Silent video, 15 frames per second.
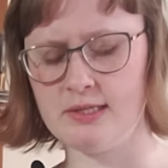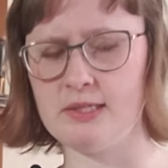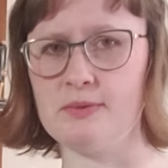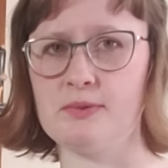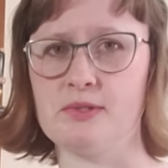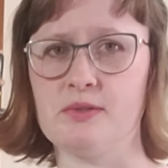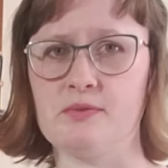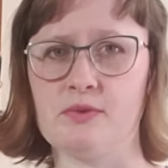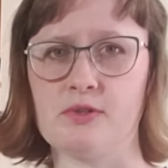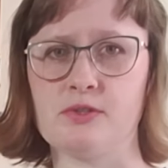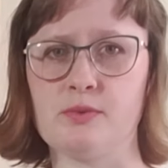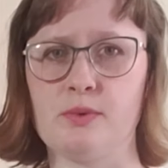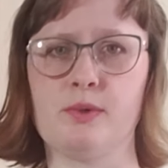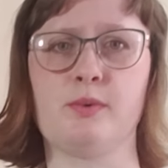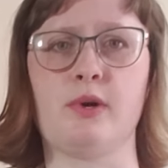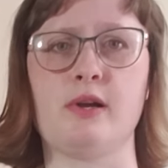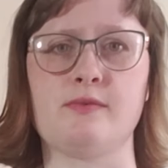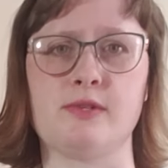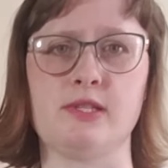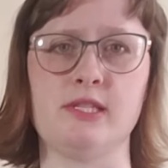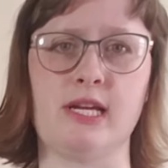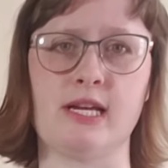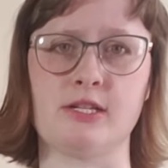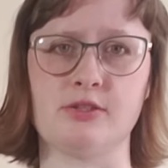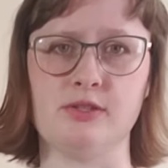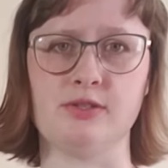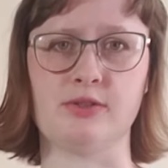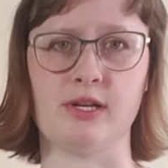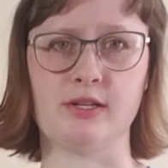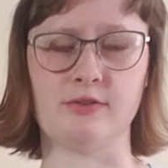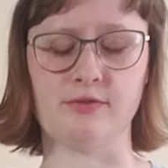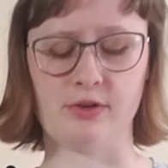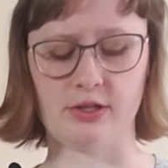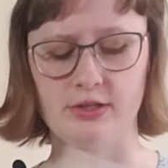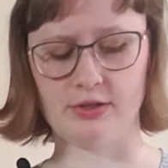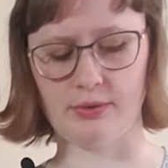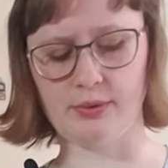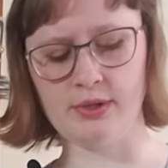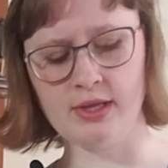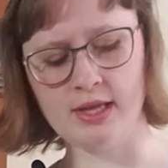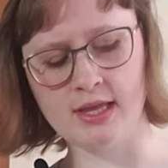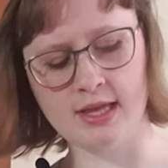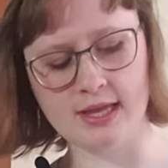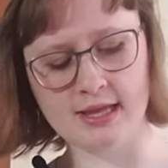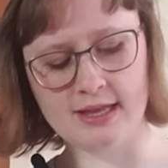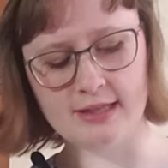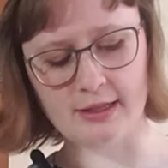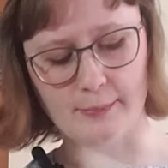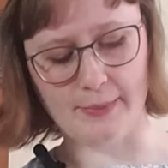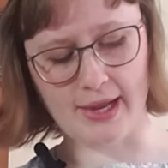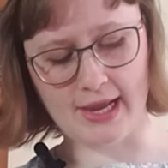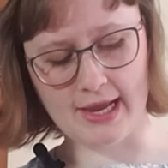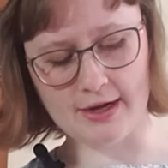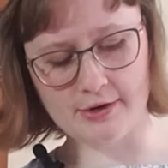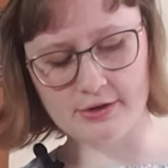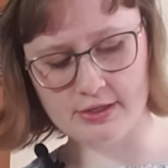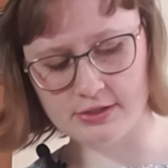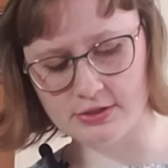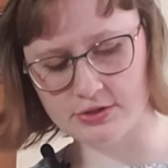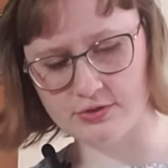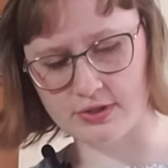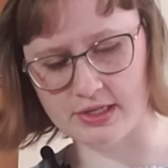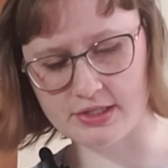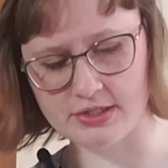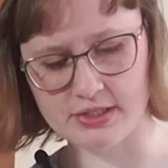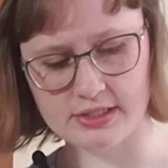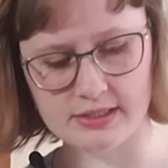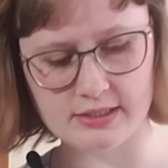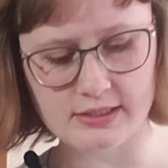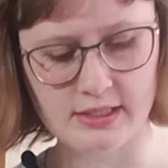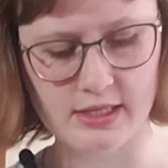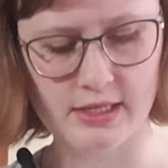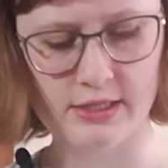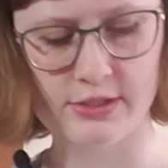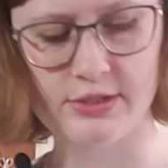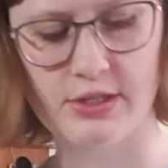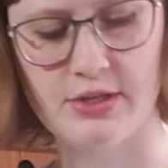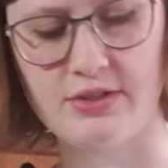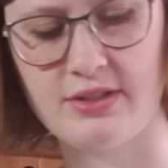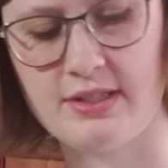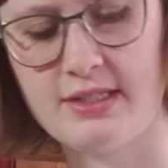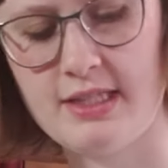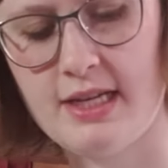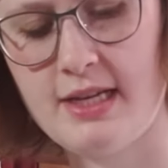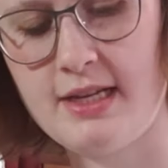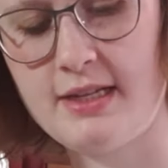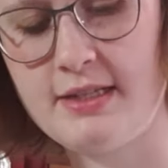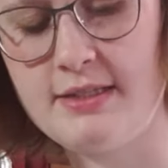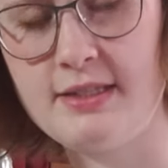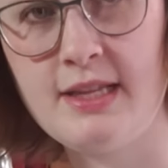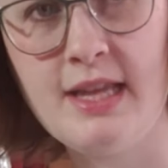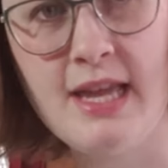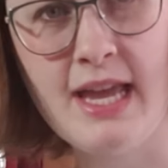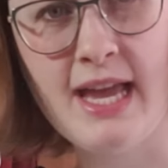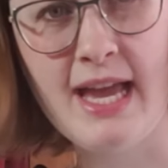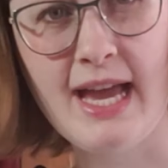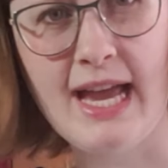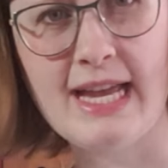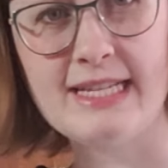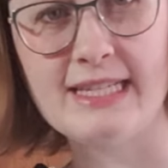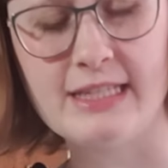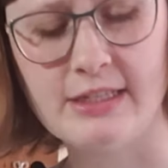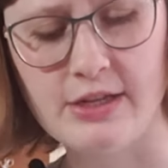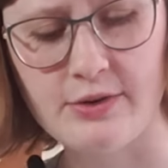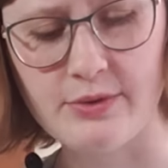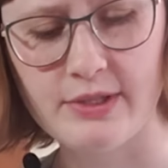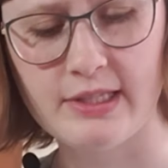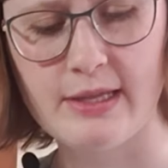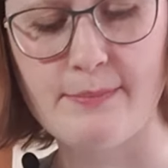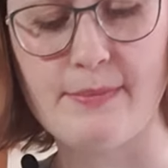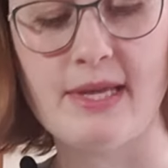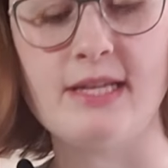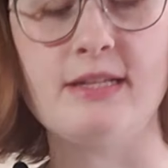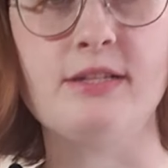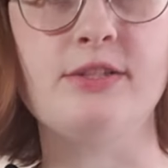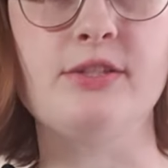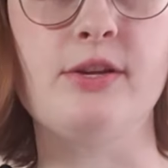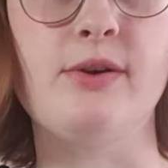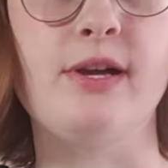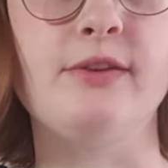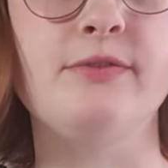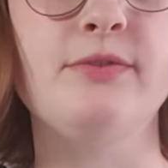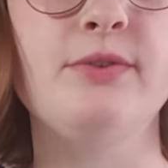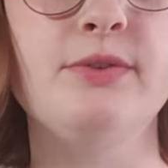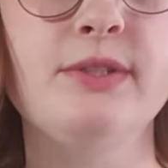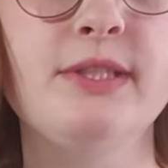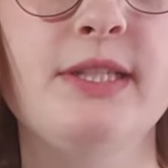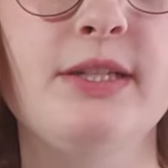It was the first one where I really actually tried to follow the pattern instructions. So the tucks, I didn't know what they meant. So I folded